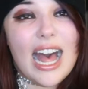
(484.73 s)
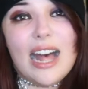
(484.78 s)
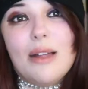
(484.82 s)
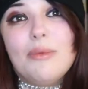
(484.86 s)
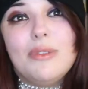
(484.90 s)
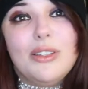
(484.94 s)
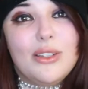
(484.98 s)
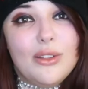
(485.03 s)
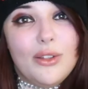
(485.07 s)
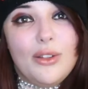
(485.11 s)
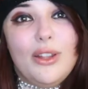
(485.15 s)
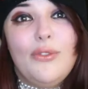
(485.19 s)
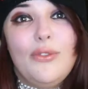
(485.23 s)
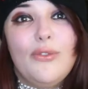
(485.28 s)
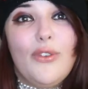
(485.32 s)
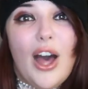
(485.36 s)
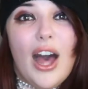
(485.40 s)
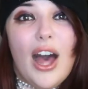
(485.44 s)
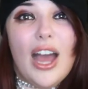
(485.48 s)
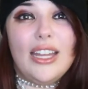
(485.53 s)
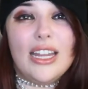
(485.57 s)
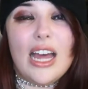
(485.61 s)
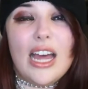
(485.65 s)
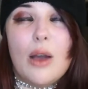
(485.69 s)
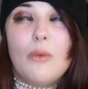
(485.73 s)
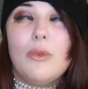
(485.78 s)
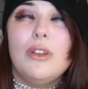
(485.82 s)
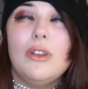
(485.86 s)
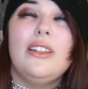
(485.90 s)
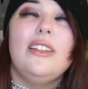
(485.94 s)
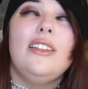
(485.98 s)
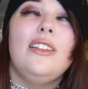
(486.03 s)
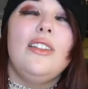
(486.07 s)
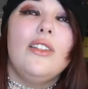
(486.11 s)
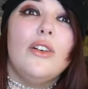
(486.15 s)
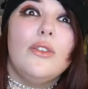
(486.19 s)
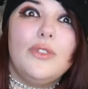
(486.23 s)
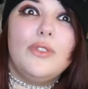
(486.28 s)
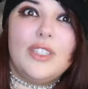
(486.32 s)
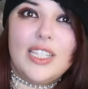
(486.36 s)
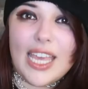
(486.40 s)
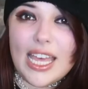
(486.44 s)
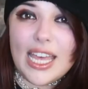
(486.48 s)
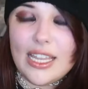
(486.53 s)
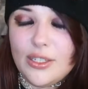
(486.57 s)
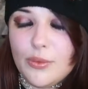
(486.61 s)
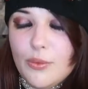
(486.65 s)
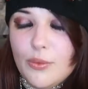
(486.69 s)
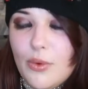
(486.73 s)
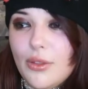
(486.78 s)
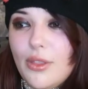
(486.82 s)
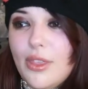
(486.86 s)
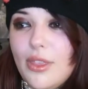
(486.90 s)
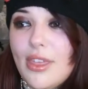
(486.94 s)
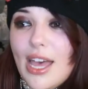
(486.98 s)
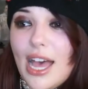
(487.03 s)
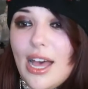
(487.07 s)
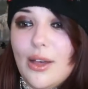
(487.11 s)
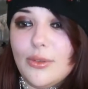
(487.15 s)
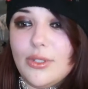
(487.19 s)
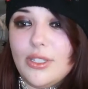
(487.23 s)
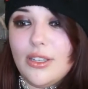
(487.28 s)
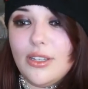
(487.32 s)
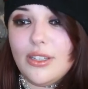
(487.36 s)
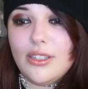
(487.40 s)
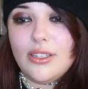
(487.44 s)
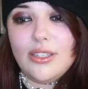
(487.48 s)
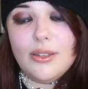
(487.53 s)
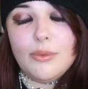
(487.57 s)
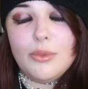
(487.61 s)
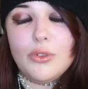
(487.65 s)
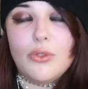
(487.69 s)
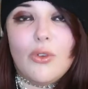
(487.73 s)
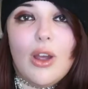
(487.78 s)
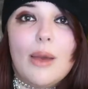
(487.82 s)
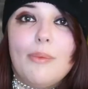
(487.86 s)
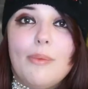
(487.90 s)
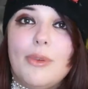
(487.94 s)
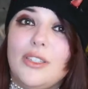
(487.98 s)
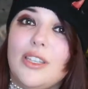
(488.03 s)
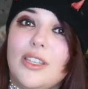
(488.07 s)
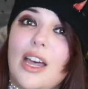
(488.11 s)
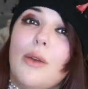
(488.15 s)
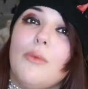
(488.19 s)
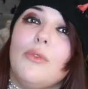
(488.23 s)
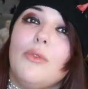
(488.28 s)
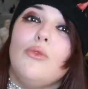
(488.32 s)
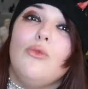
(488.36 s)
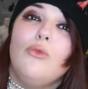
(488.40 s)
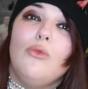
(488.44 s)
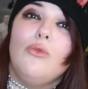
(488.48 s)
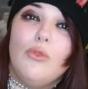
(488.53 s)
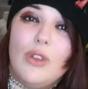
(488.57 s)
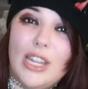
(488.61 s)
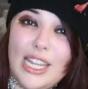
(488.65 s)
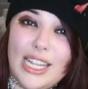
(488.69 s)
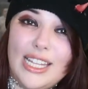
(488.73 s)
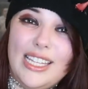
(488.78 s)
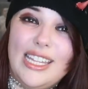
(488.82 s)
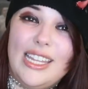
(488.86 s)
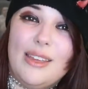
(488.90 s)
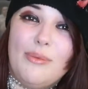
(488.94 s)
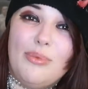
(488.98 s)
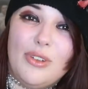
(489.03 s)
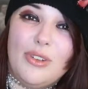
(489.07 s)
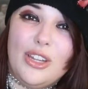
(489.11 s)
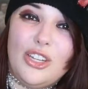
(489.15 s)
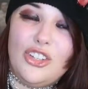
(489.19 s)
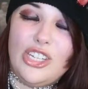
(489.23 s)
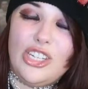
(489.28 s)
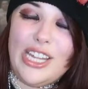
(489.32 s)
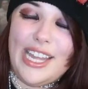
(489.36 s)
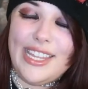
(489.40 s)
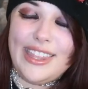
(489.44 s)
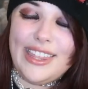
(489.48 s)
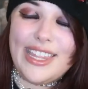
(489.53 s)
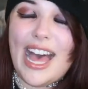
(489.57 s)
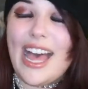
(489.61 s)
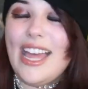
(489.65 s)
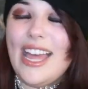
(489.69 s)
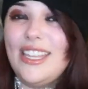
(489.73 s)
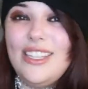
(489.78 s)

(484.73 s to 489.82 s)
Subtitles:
absolutely fine. I would love to get to 1,000 subscribers. I would really appreciate that.